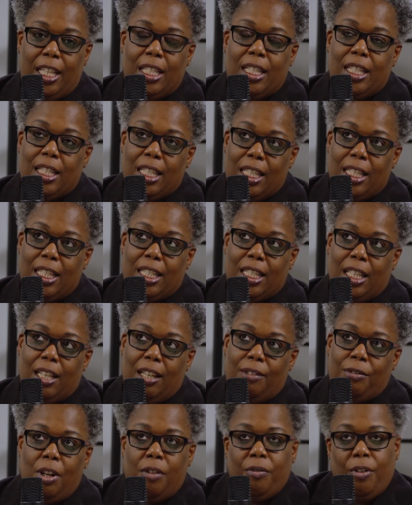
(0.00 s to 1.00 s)
sense
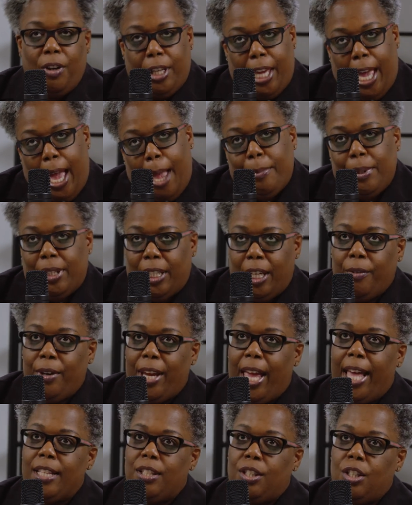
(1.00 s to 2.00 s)
of your vocabulary
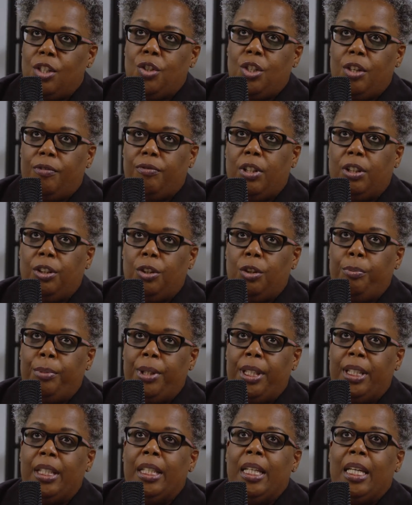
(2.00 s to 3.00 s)
has to shift a little
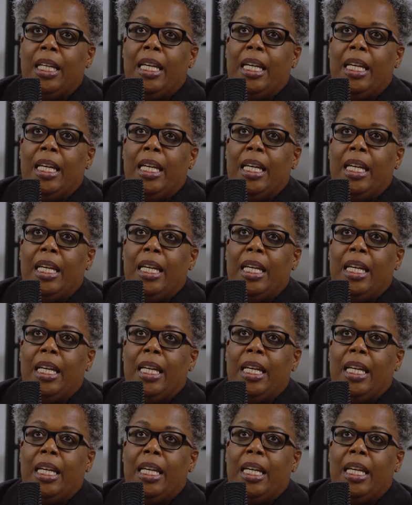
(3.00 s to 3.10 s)
bit.